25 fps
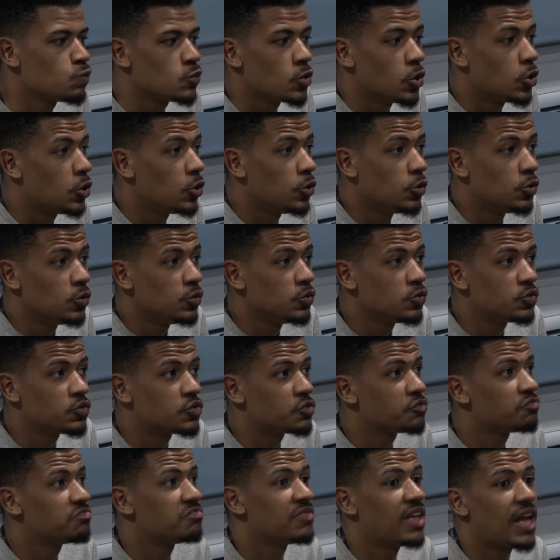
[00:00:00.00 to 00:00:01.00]

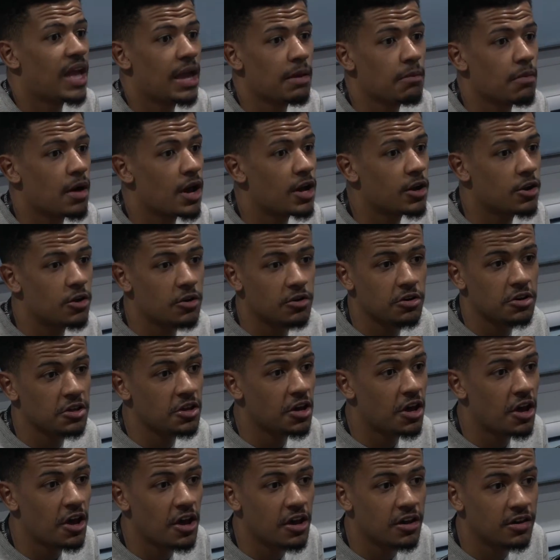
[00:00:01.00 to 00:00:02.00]
whose name I'd only
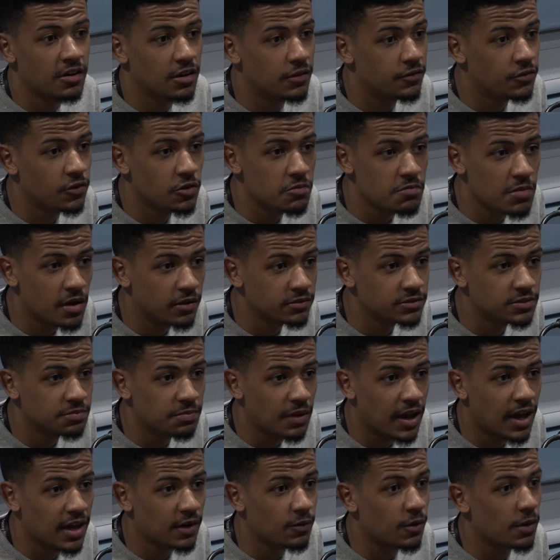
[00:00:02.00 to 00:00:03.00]
heard a few months
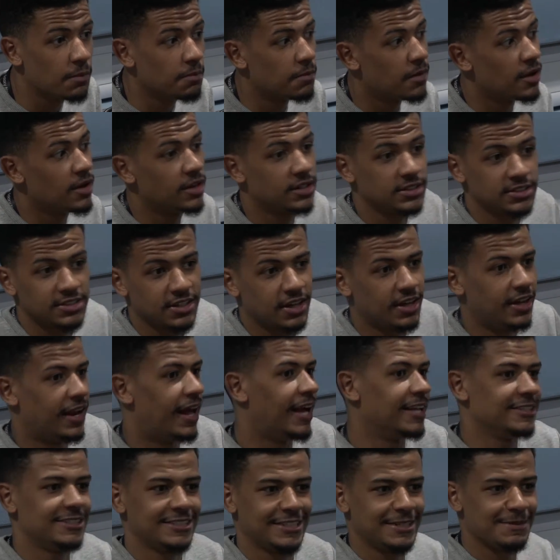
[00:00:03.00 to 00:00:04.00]
back when Burnley started
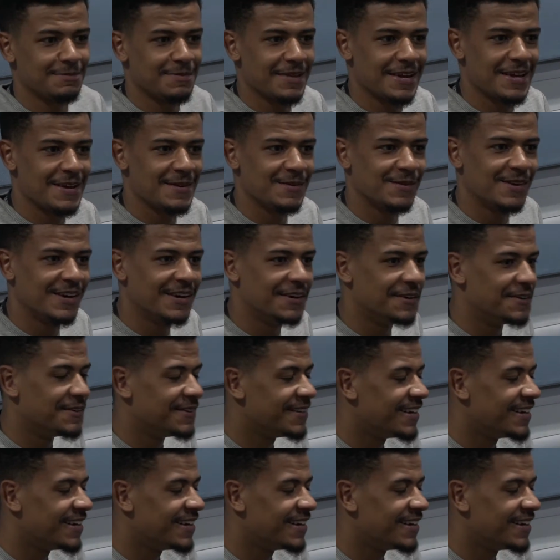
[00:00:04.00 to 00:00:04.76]
actually playing well.